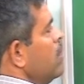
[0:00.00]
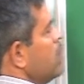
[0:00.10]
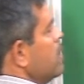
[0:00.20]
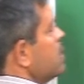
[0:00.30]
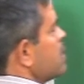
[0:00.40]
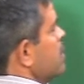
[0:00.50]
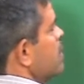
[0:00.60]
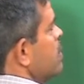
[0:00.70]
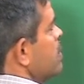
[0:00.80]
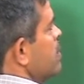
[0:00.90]
risk
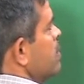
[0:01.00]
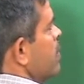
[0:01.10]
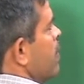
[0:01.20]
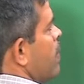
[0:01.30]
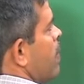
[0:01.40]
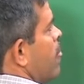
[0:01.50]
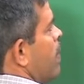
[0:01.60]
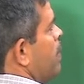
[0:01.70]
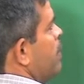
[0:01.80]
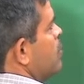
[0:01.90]

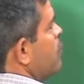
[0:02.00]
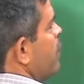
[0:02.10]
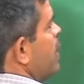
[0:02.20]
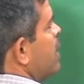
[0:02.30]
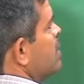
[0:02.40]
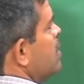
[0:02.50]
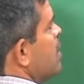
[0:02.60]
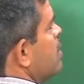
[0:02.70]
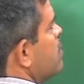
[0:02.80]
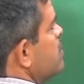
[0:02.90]
into financial
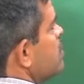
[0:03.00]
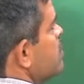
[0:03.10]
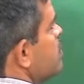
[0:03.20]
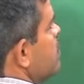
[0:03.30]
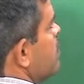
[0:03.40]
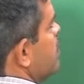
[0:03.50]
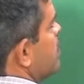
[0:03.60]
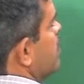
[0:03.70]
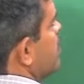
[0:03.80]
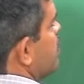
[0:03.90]
terms.
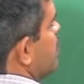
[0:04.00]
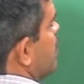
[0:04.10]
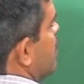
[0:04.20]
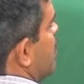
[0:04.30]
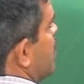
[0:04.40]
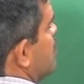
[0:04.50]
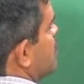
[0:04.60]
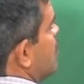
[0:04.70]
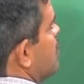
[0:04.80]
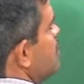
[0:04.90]

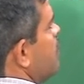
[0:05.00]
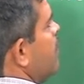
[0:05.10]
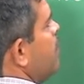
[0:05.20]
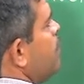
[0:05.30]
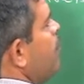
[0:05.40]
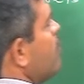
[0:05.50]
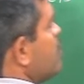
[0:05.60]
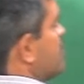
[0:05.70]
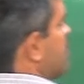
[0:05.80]
So, this is a very important